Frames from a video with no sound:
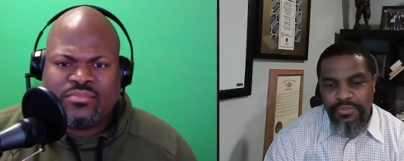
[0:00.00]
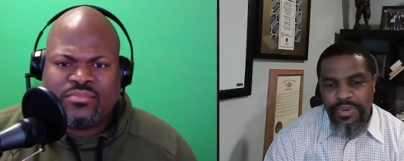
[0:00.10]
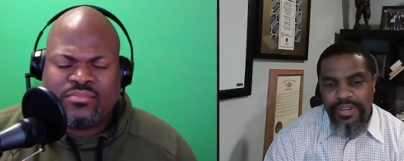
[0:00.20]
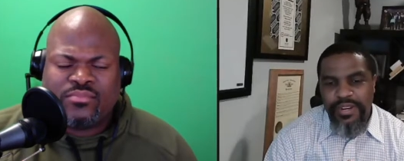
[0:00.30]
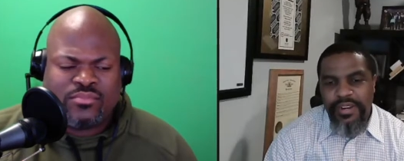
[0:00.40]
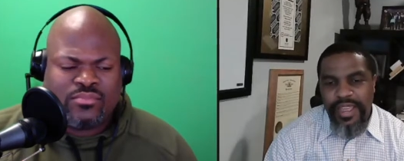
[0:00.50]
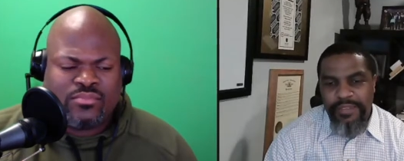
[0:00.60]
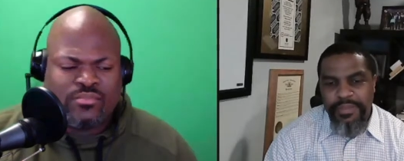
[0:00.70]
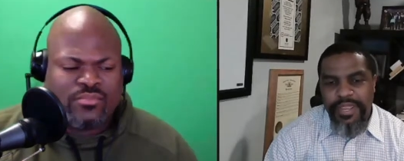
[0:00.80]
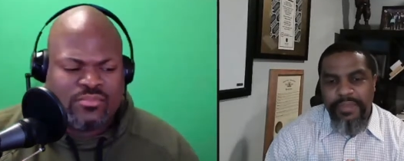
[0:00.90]
Speaker 1: what
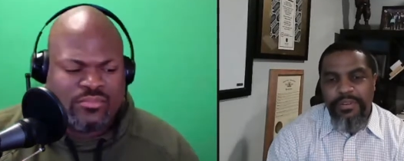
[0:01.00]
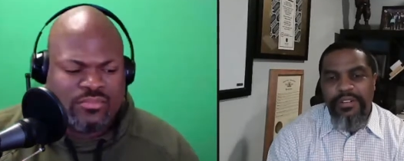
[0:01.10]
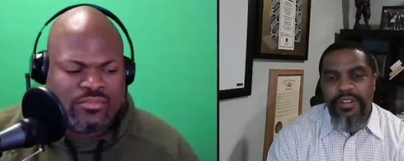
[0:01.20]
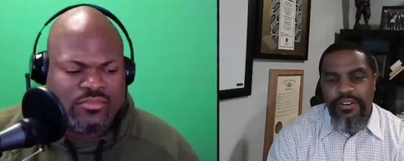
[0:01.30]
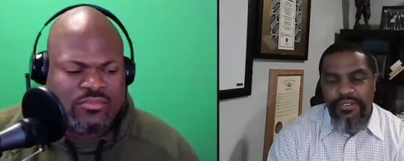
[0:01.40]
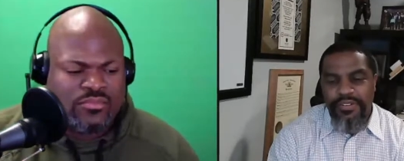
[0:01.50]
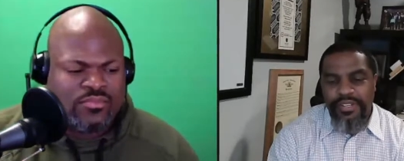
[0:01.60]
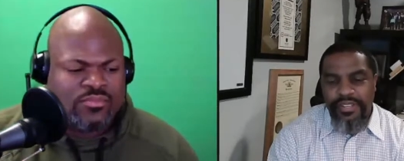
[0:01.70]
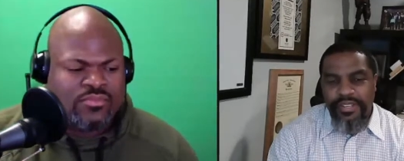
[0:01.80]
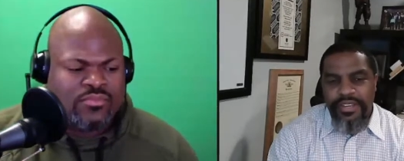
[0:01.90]
I've been able to learn
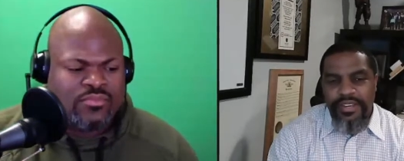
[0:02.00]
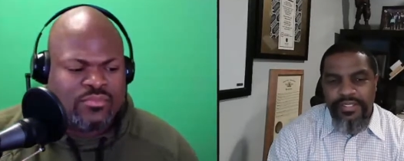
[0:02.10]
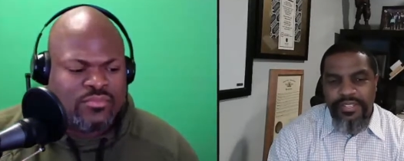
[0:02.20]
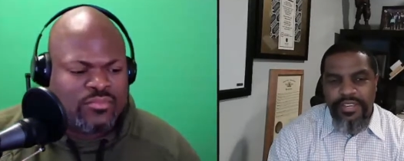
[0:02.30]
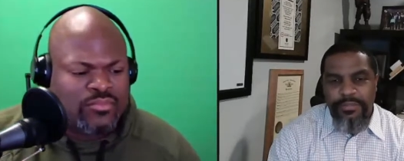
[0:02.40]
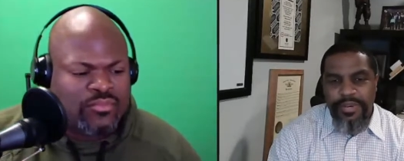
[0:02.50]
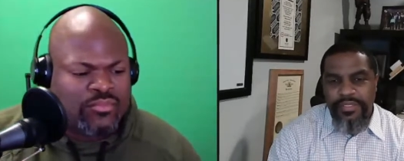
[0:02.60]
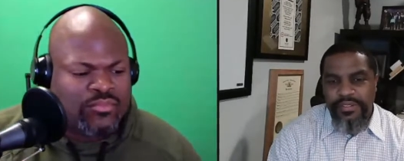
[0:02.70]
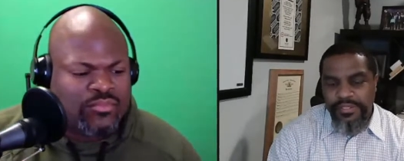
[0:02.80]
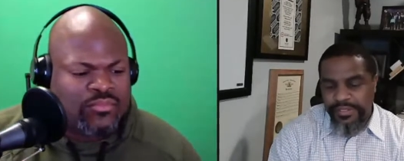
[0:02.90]
uh, to help
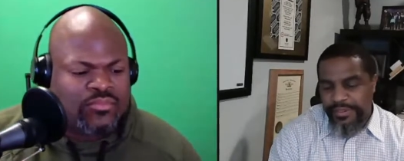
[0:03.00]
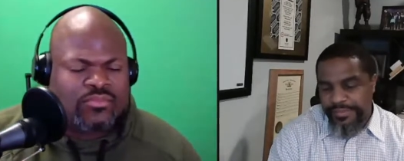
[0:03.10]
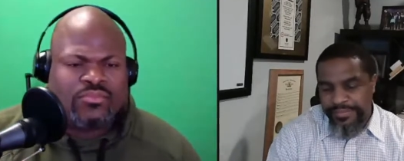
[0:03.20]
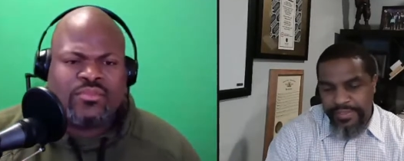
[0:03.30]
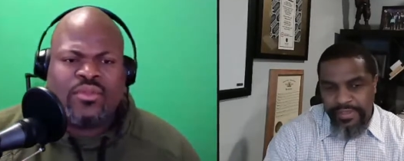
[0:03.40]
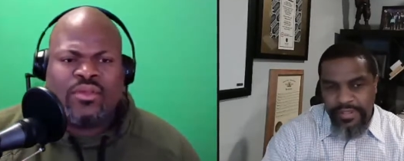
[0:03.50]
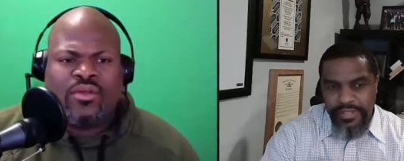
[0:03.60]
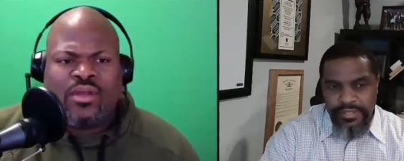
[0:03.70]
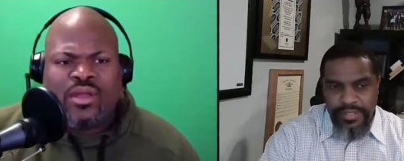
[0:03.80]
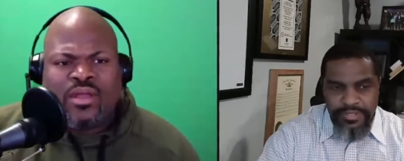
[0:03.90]
others. So that,
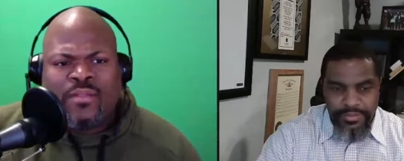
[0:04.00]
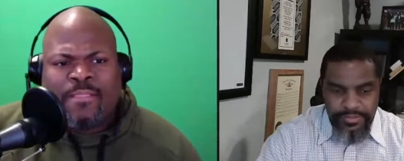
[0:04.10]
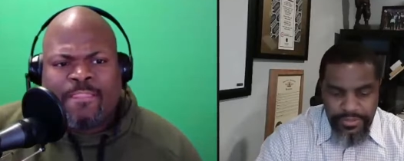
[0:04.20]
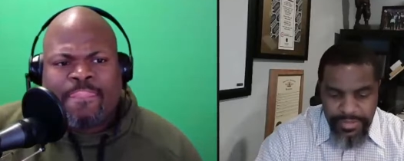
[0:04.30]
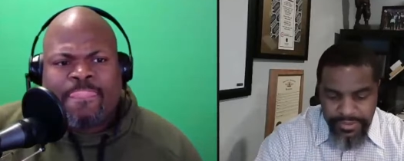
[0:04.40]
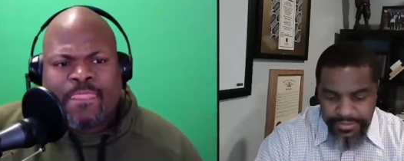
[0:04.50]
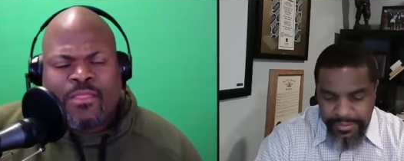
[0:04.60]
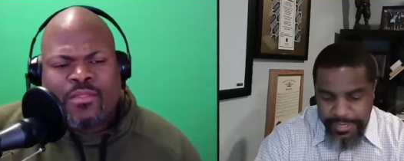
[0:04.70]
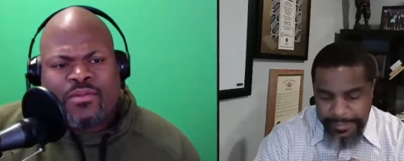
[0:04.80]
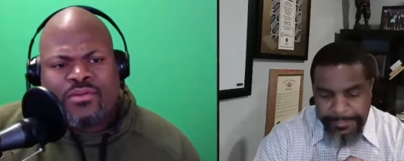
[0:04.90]
that's that's what it was about for
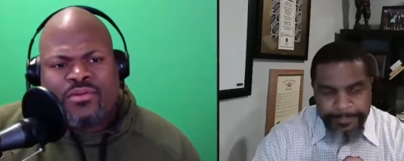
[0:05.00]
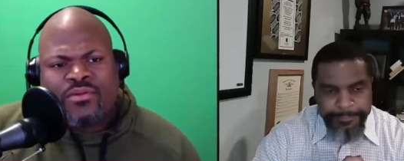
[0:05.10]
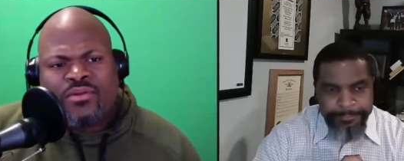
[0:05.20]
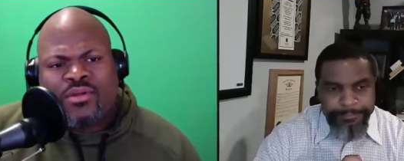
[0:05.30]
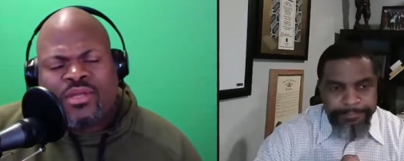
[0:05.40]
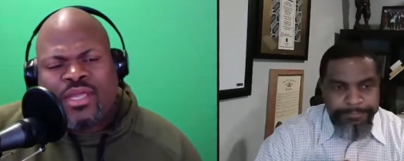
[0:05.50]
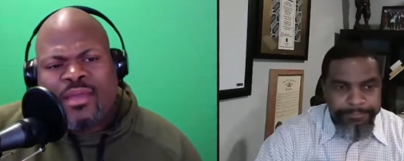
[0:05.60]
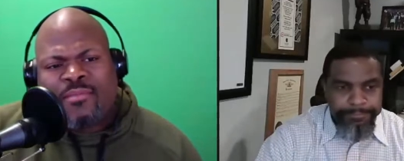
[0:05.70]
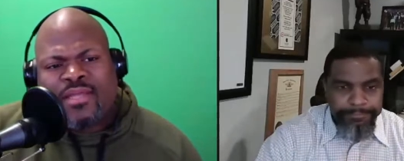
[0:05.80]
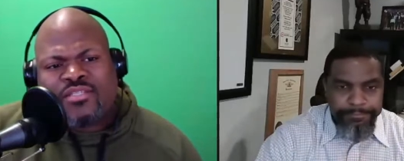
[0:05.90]
me.
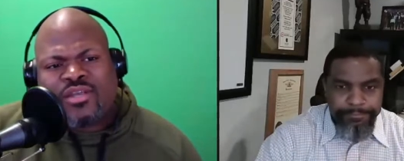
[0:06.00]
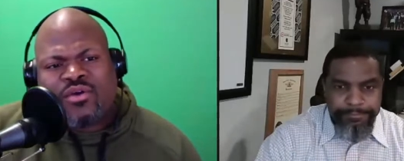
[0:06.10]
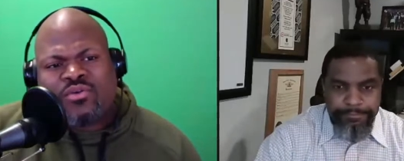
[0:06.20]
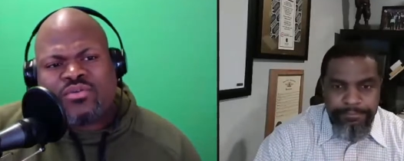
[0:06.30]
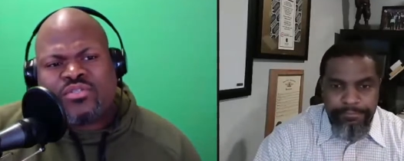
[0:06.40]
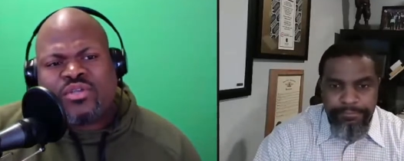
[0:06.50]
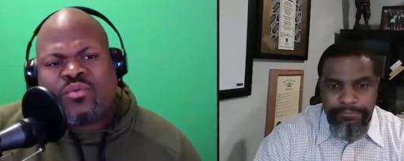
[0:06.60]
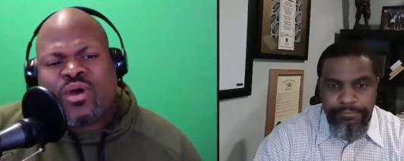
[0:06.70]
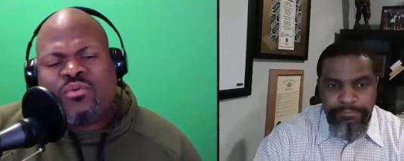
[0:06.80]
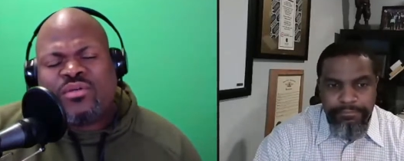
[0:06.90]
Speaker 2: Yeah, man. So
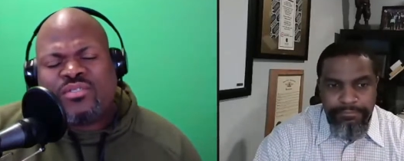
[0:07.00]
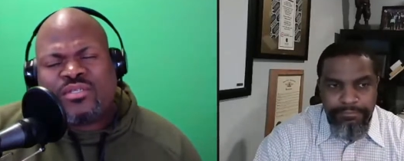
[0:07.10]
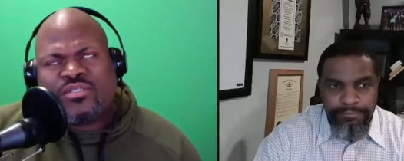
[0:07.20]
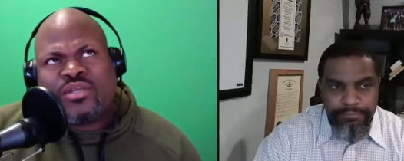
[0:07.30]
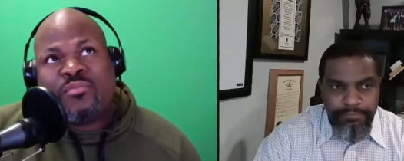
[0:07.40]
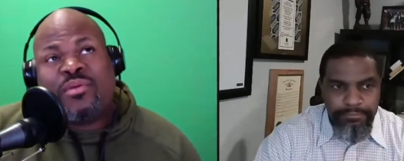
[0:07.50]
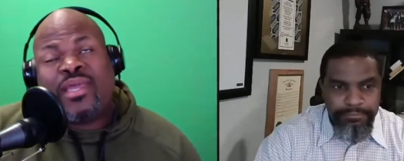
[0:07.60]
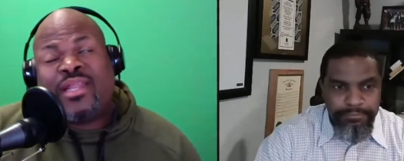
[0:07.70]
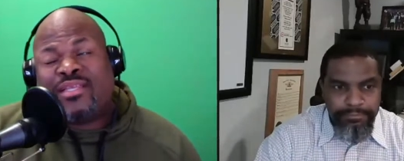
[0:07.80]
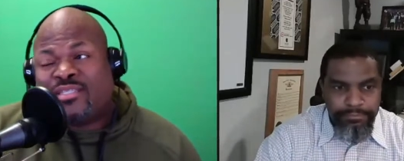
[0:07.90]
so what was so
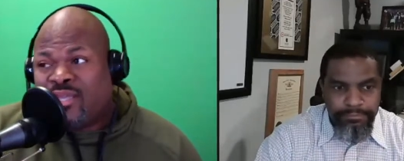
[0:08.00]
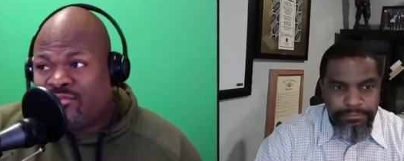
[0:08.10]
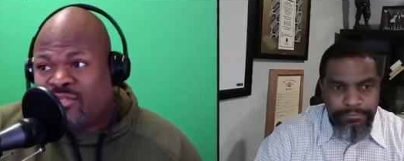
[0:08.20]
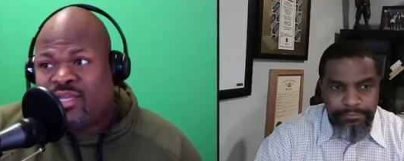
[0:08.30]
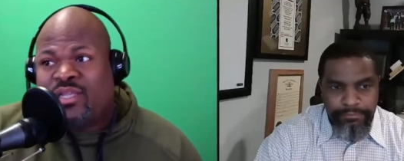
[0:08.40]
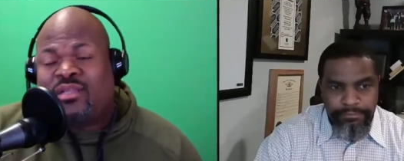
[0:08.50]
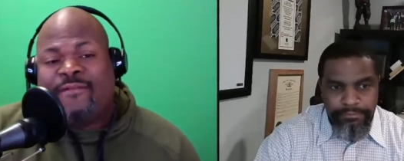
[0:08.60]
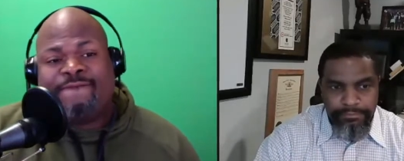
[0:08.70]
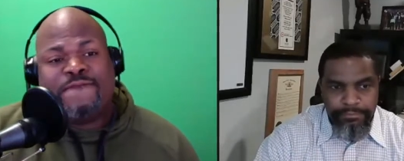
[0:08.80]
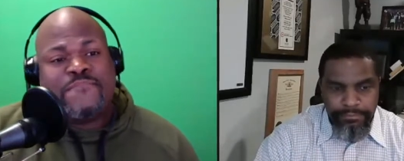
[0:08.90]
being in Jeff City,
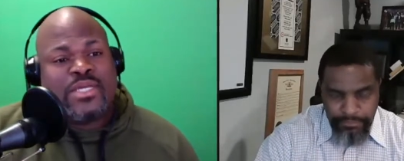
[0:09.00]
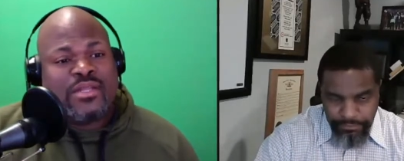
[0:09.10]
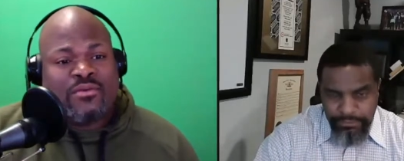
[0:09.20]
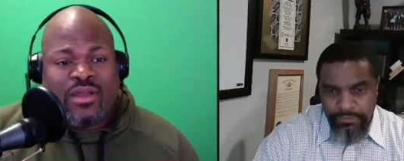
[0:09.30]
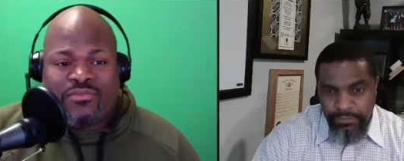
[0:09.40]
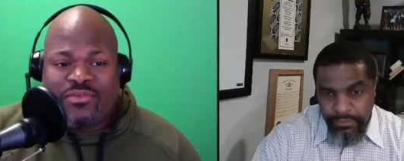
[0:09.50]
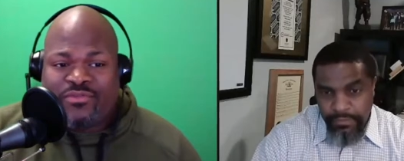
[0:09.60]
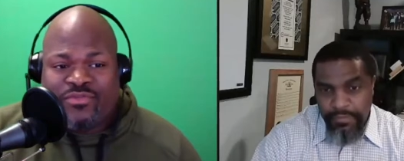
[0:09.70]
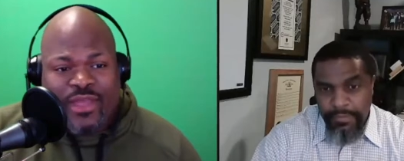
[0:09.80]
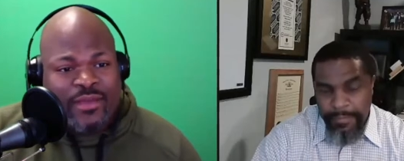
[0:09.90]
being away from your
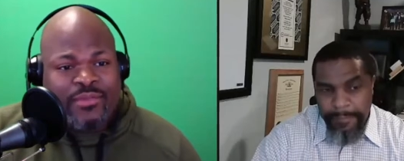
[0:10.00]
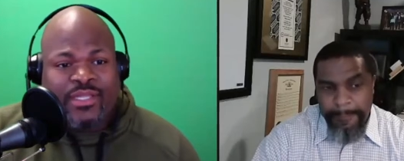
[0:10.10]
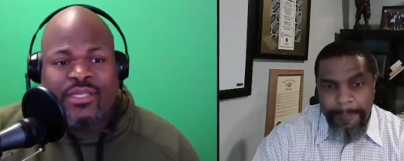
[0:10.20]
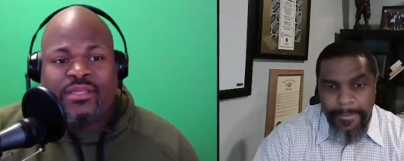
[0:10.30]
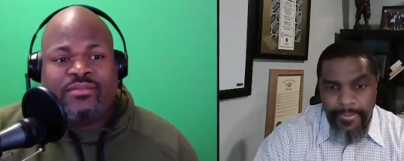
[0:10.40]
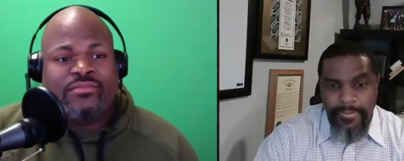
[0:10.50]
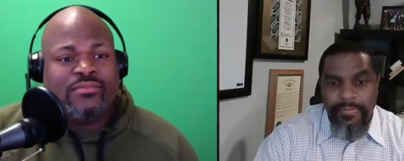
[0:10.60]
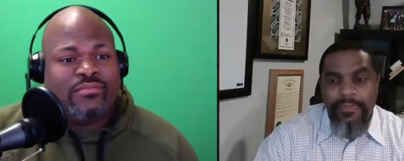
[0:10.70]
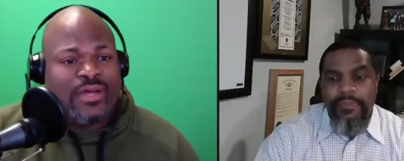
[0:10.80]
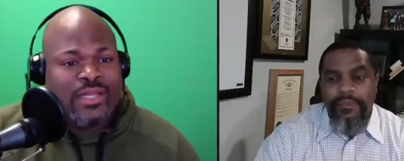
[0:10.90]
family
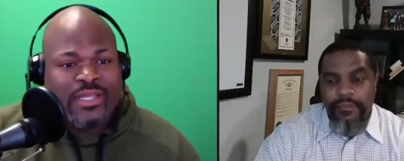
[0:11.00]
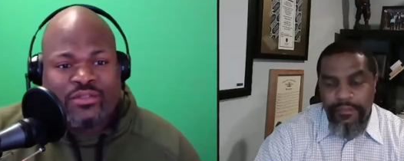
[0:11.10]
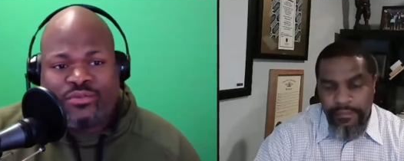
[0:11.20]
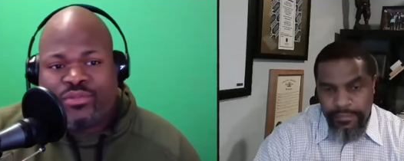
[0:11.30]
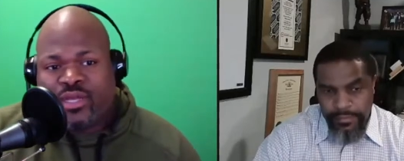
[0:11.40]
Monday through